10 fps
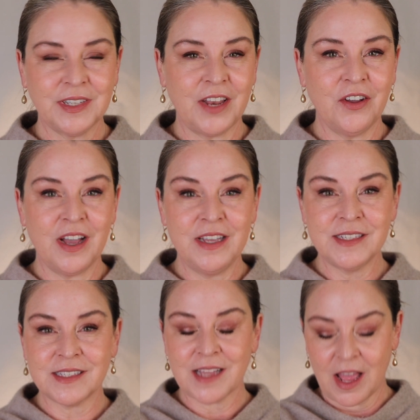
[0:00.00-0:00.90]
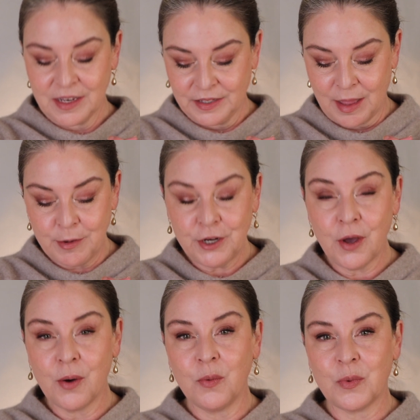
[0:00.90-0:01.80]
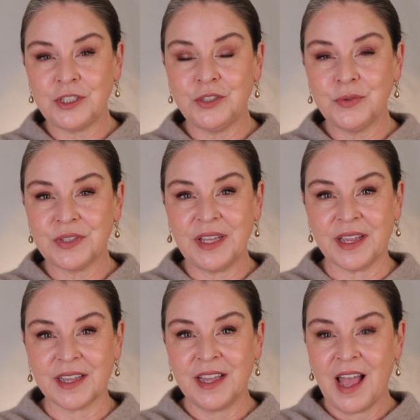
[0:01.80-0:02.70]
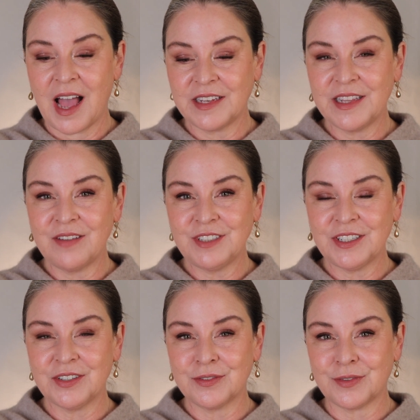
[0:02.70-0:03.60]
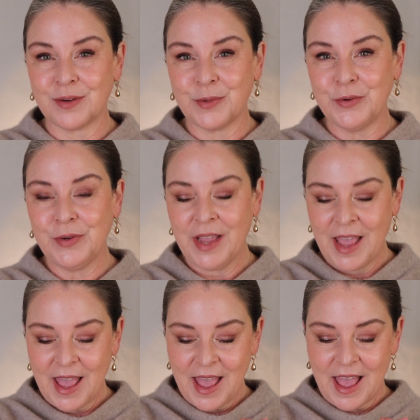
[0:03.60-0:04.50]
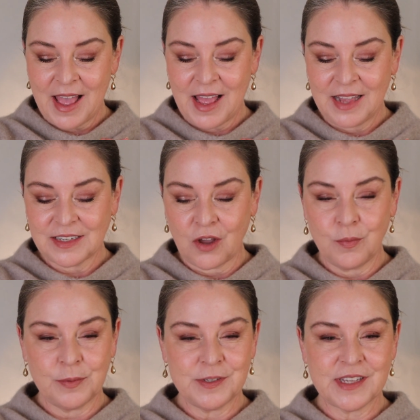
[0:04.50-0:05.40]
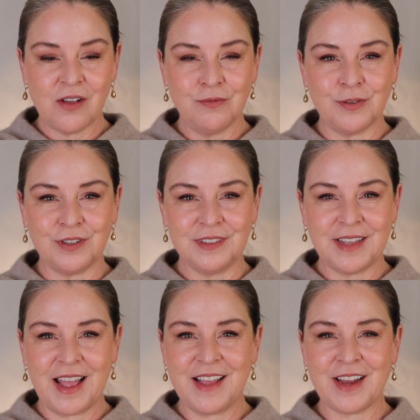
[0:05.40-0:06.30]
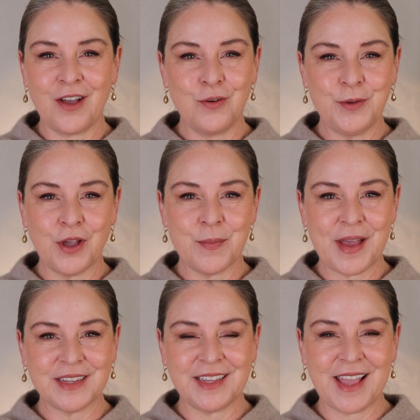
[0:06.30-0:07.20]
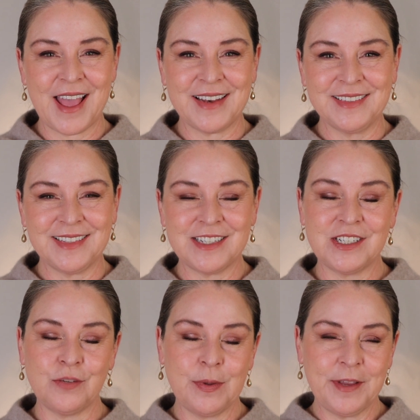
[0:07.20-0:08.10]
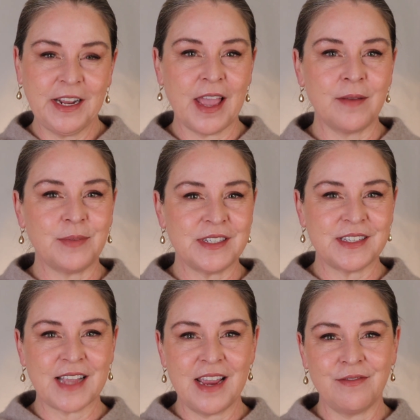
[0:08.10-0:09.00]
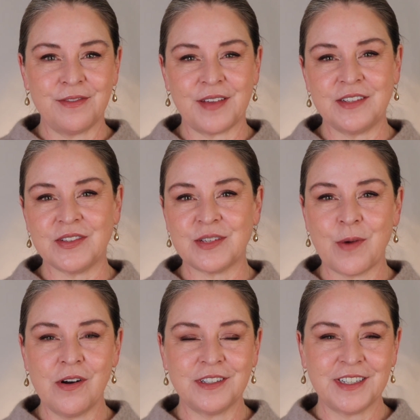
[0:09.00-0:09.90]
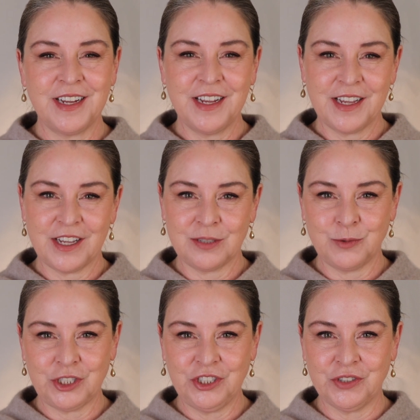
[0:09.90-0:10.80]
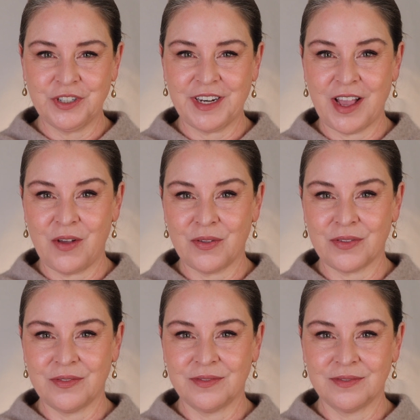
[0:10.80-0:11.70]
And you guys, let me know what you think. I'd love to hear from you, and I hope it was helpful, and I hope you come back again. Until we meet again, be safe and smart, and I'm wishing you good health.